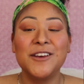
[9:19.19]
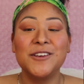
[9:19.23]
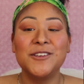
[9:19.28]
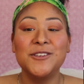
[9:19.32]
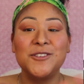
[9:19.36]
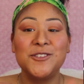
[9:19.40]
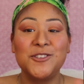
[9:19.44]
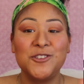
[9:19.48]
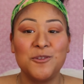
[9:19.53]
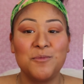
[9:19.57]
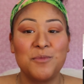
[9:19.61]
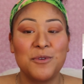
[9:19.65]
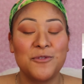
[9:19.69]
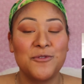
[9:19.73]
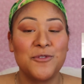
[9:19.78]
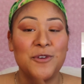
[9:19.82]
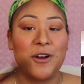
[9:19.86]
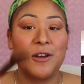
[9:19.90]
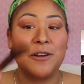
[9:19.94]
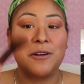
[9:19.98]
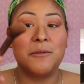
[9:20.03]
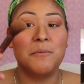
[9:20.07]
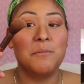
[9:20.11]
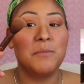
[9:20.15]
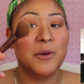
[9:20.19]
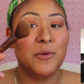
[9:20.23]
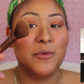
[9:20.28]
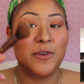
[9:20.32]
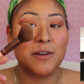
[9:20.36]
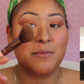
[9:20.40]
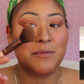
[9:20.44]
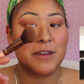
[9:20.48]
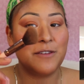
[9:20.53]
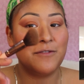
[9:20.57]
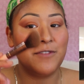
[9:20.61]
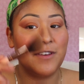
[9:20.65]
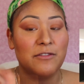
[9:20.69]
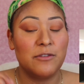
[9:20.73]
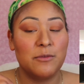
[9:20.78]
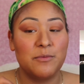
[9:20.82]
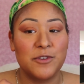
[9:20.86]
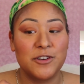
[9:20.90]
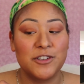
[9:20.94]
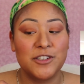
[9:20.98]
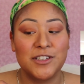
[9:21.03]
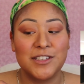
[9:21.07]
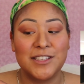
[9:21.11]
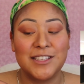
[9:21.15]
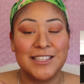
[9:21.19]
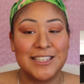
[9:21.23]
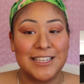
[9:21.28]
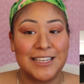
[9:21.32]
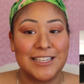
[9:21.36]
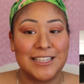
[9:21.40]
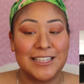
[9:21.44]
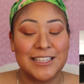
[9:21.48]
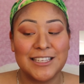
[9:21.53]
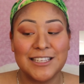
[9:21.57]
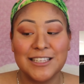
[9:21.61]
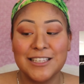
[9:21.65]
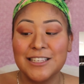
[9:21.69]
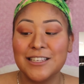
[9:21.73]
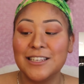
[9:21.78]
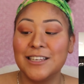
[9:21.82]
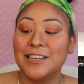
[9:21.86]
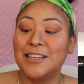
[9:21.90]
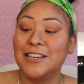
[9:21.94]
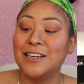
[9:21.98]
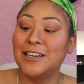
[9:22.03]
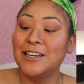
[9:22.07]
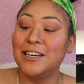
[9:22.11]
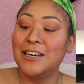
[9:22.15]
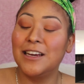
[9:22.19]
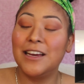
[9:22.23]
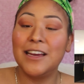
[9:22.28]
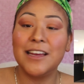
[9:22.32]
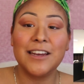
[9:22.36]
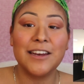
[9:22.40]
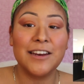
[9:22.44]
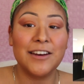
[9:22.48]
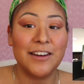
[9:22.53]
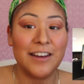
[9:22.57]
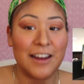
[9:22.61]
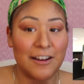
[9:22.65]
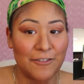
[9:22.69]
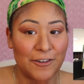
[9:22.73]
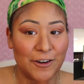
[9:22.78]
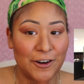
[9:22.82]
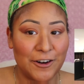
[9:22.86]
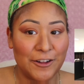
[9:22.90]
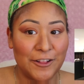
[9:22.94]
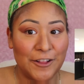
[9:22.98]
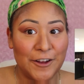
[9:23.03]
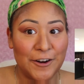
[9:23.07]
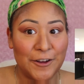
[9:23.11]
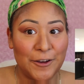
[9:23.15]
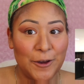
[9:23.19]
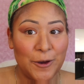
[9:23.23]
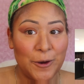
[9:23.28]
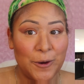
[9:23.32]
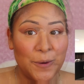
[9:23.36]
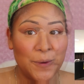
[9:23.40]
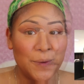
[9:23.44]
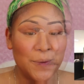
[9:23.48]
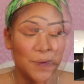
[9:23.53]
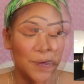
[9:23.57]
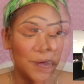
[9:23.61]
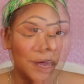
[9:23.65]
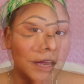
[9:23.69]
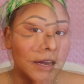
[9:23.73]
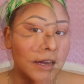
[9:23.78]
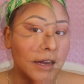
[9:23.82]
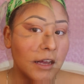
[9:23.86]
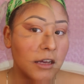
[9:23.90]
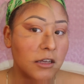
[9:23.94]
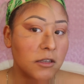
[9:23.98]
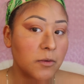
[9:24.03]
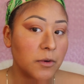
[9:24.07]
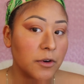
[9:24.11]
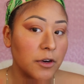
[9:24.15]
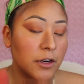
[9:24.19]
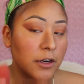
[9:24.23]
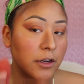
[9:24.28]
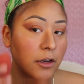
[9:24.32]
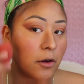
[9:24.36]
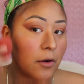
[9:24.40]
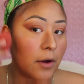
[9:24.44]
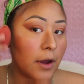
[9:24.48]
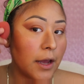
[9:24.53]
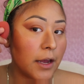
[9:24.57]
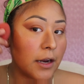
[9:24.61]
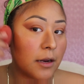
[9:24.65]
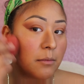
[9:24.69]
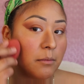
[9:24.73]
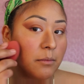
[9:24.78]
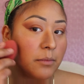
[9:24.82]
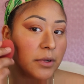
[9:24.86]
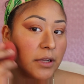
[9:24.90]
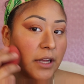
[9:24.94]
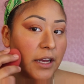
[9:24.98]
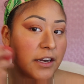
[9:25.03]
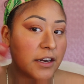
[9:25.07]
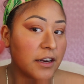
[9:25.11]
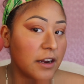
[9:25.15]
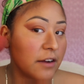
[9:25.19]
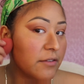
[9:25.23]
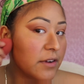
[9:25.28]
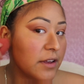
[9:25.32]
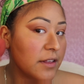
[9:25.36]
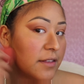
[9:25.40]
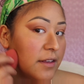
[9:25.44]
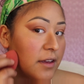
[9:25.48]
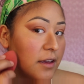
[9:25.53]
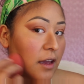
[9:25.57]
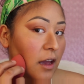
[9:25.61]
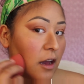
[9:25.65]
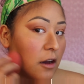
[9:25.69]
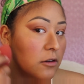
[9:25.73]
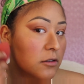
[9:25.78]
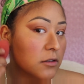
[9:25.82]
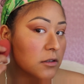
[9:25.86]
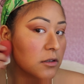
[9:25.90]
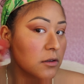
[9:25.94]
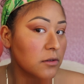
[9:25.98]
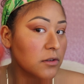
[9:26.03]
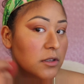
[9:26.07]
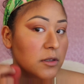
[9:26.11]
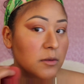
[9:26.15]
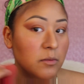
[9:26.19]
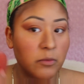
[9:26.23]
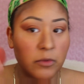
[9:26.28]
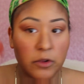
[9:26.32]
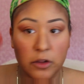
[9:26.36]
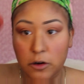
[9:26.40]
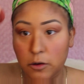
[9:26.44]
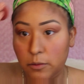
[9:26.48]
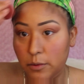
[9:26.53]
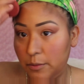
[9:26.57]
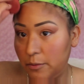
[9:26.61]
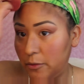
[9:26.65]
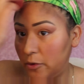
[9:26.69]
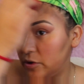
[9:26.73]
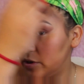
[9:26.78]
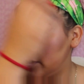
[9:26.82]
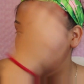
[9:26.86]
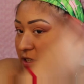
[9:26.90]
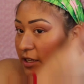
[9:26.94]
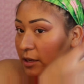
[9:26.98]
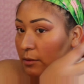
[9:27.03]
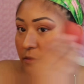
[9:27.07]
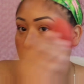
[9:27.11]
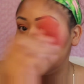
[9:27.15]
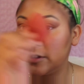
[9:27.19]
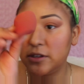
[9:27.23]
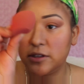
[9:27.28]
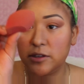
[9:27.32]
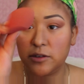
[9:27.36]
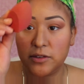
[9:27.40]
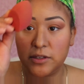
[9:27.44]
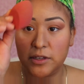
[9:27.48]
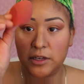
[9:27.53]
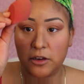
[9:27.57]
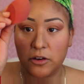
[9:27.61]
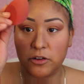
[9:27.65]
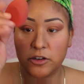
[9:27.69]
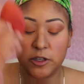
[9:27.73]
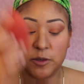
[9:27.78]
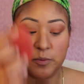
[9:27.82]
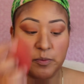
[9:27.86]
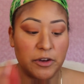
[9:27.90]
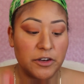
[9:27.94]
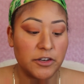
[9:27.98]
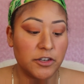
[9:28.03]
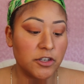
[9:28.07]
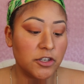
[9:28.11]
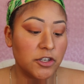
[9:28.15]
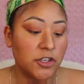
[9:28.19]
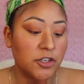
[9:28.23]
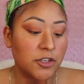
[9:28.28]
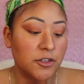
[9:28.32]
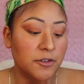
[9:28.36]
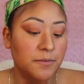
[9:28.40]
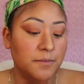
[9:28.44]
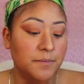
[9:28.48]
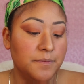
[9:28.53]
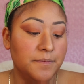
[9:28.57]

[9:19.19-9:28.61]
Super fun, been one of my favorite brushes since. Never gonna let it go. And next we're gonna go ahead and blend everything out so it's a little bit more seamless using our sponge.